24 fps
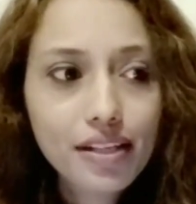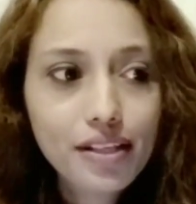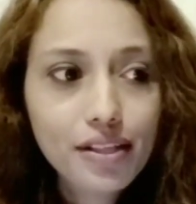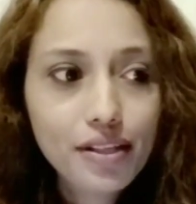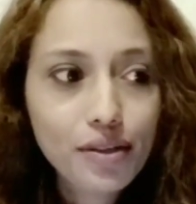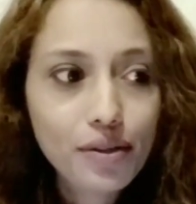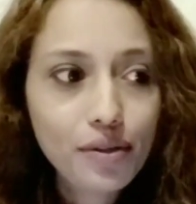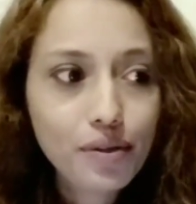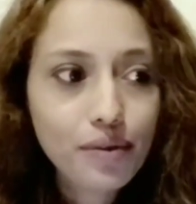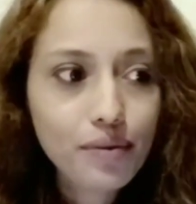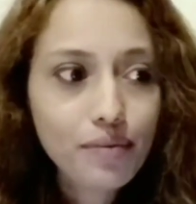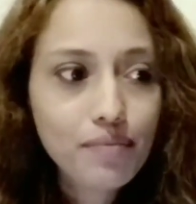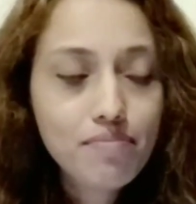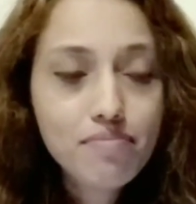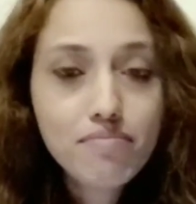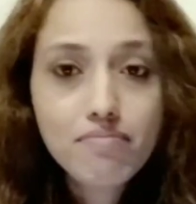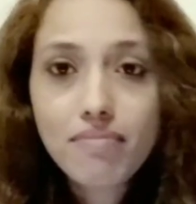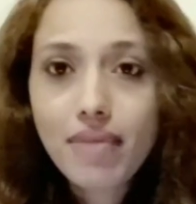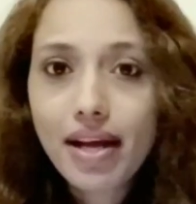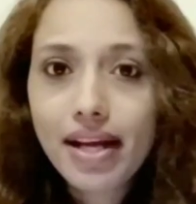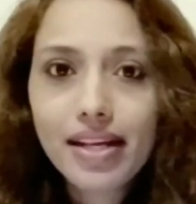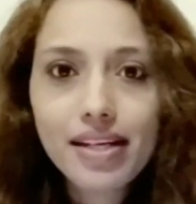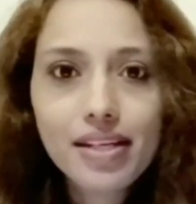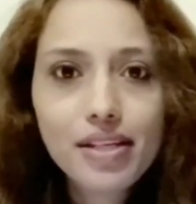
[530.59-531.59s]
you know,
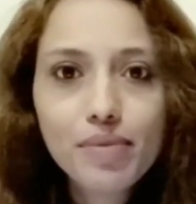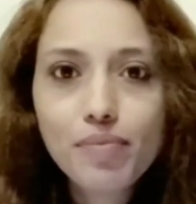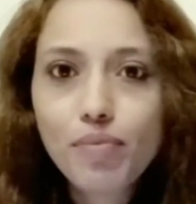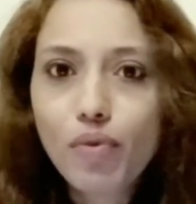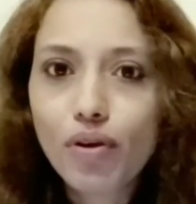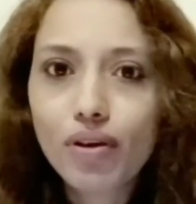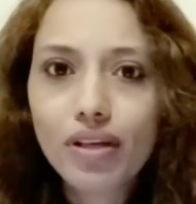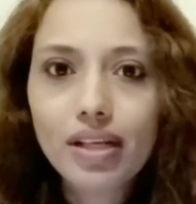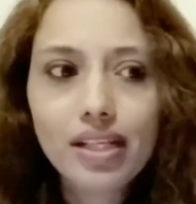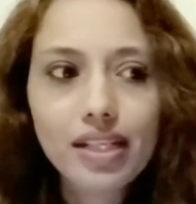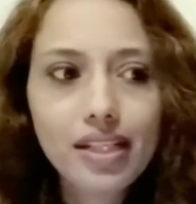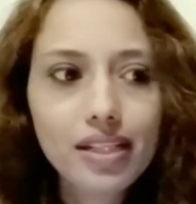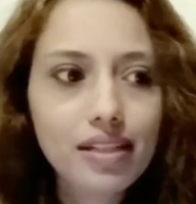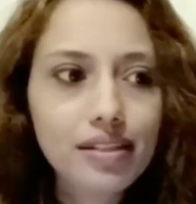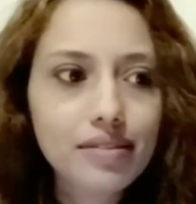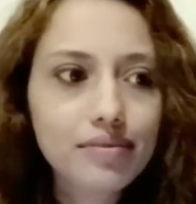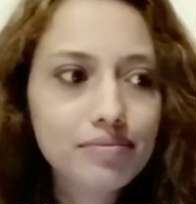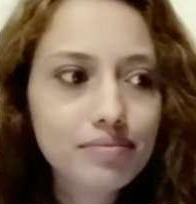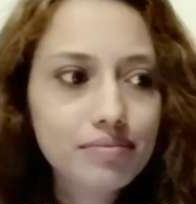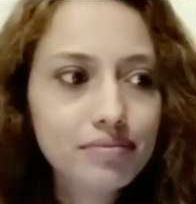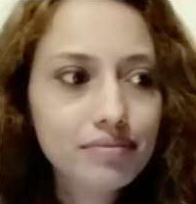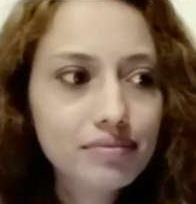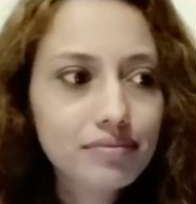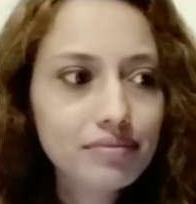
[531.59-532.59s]
mind-boggling,